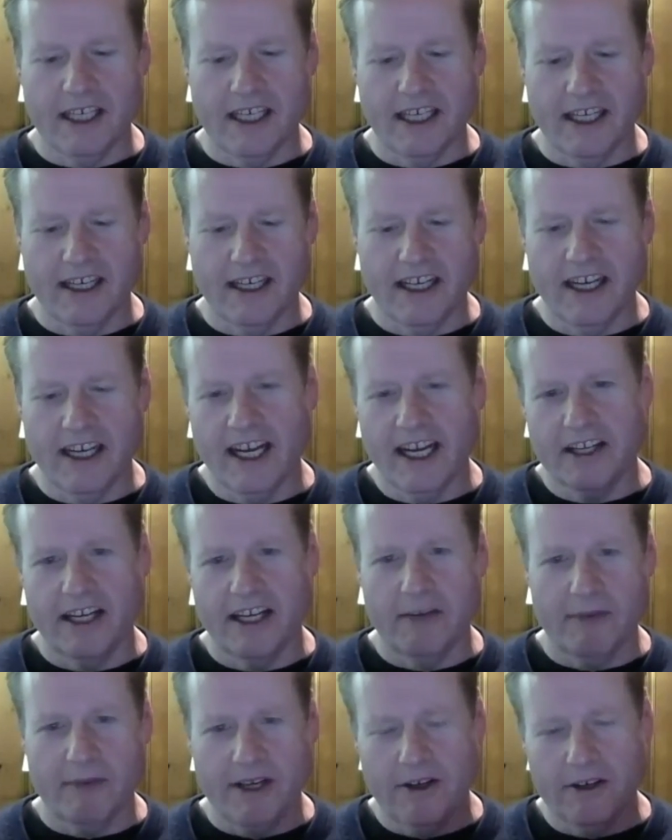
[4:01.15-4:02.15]
And I could have
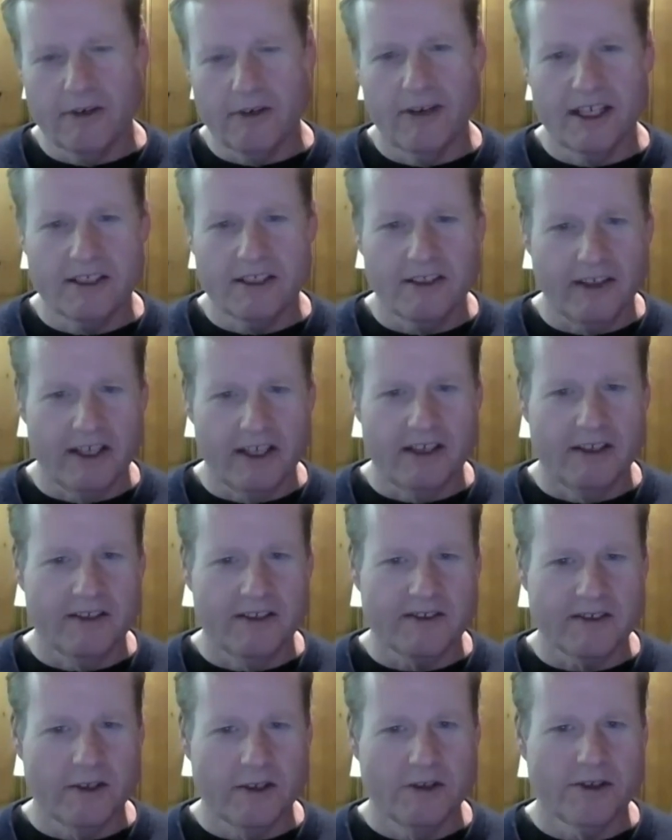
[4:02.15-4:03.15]
my own question: is
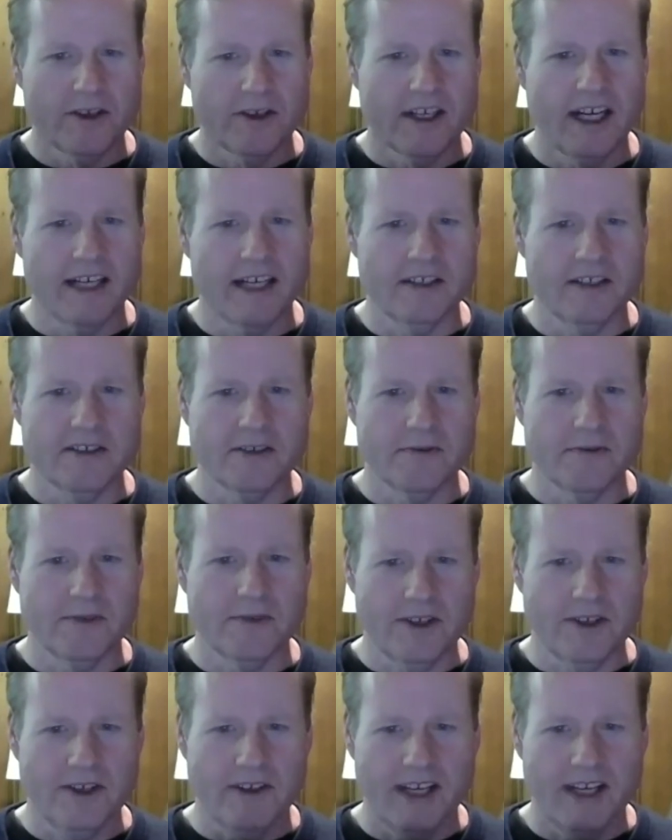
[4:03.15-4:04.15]
social cognition
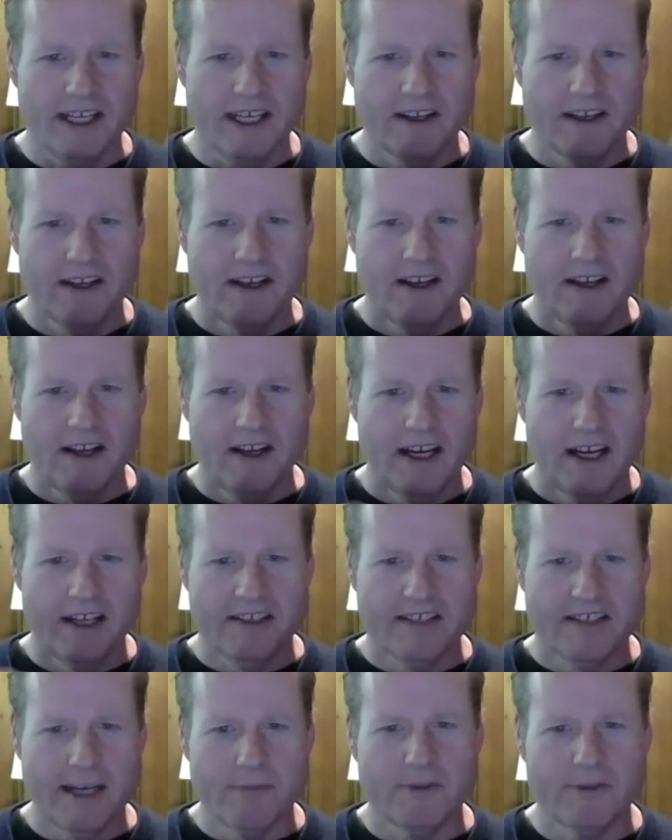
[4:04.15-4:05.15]
really like a
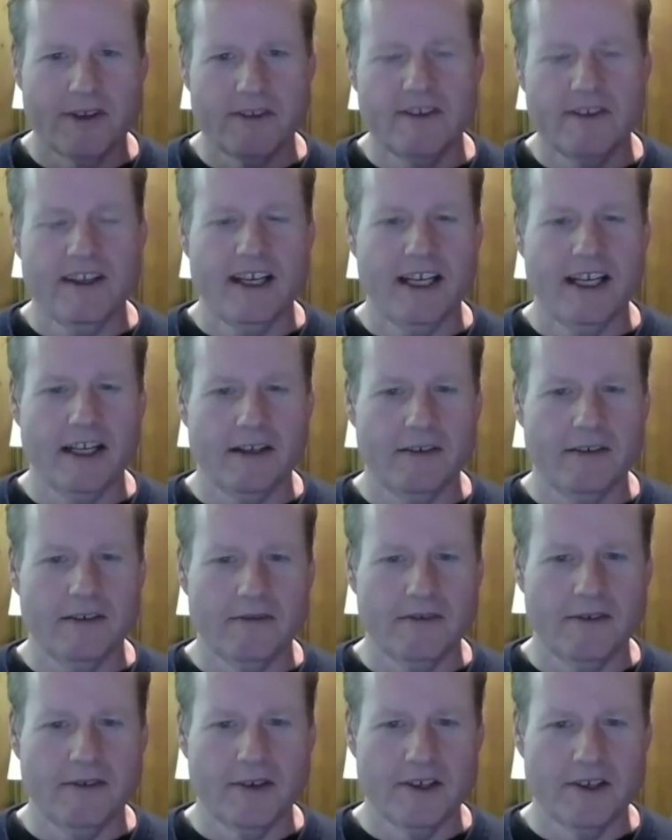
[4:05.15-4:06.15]
separate thing,
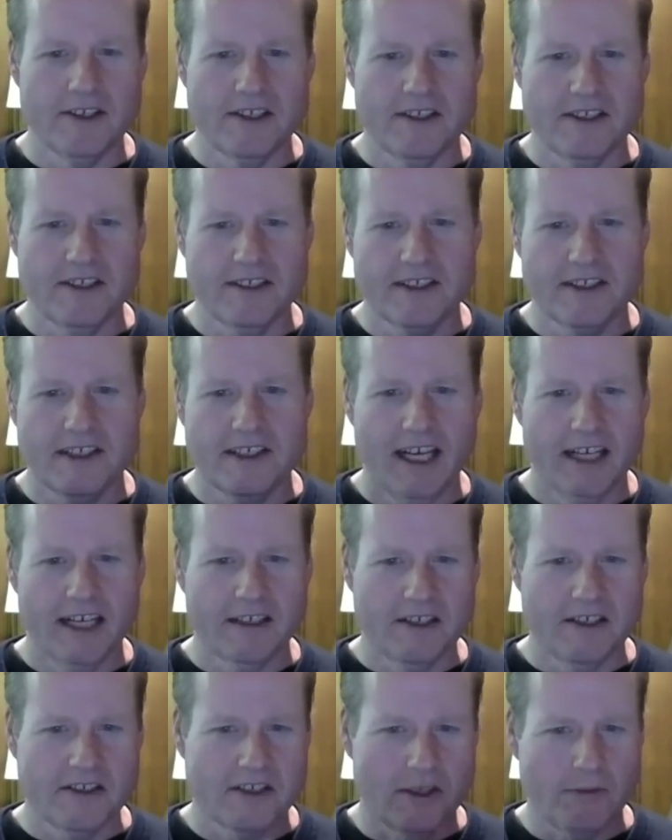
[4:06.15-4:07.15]
or is it just
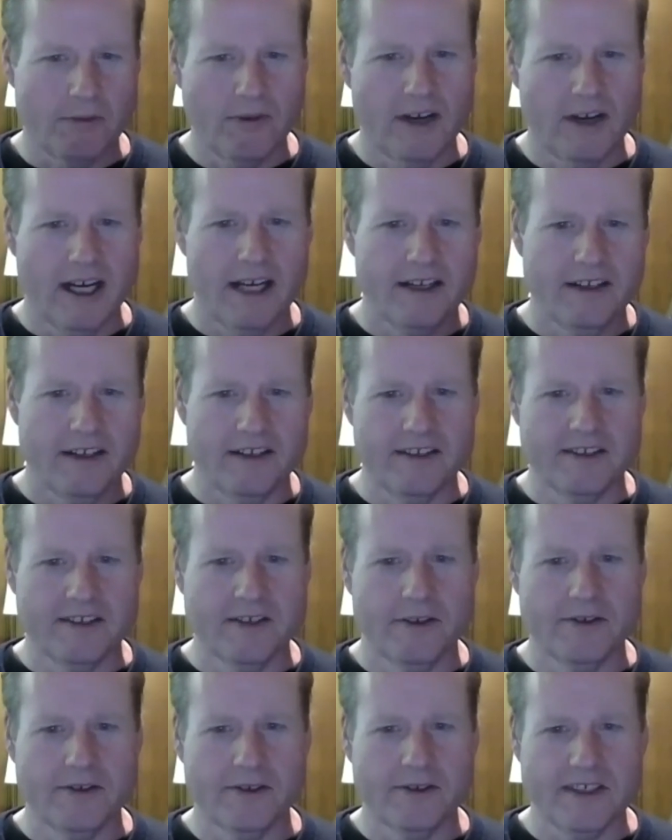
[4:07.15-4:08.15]
cognition applied in a
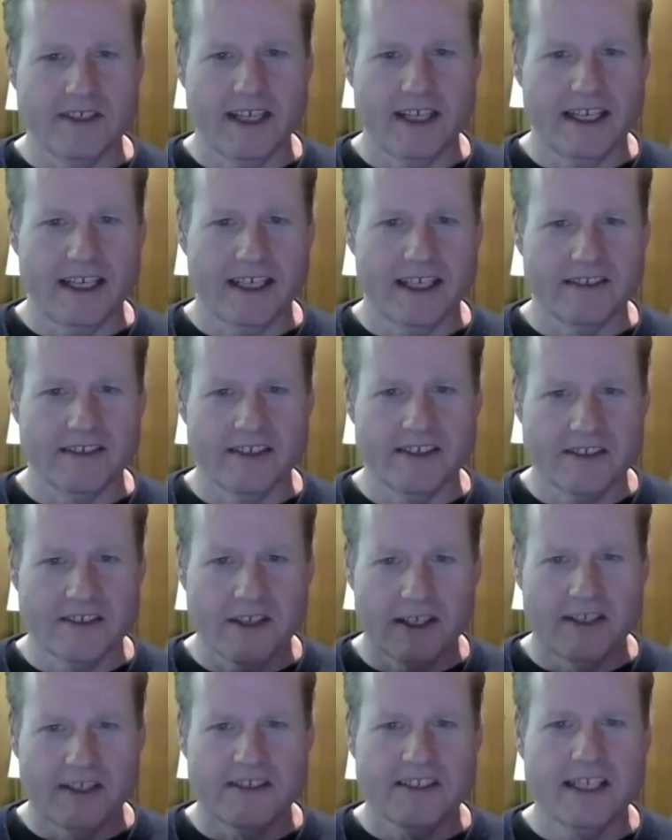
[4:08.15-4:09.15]
social setting? Is there
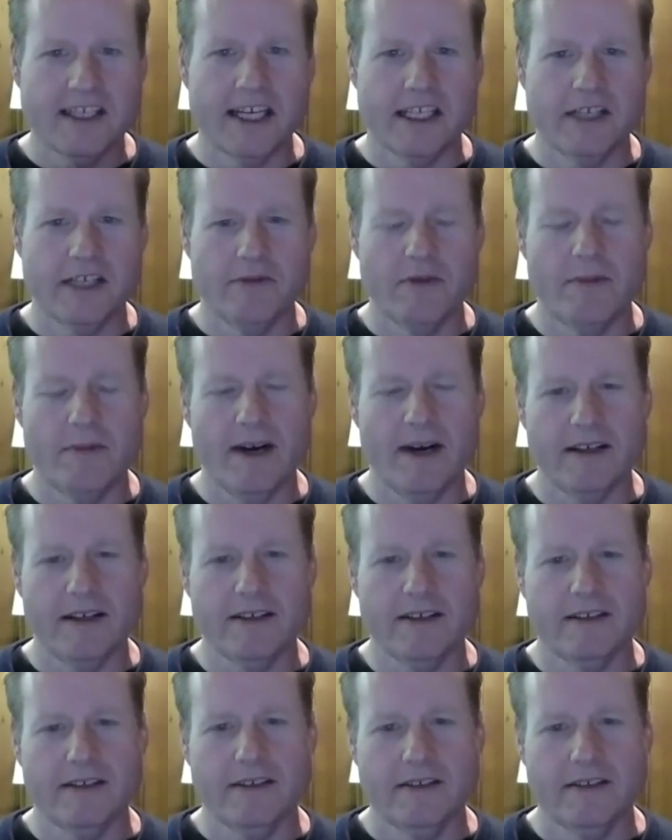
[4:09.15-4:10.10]
something distinctive about it?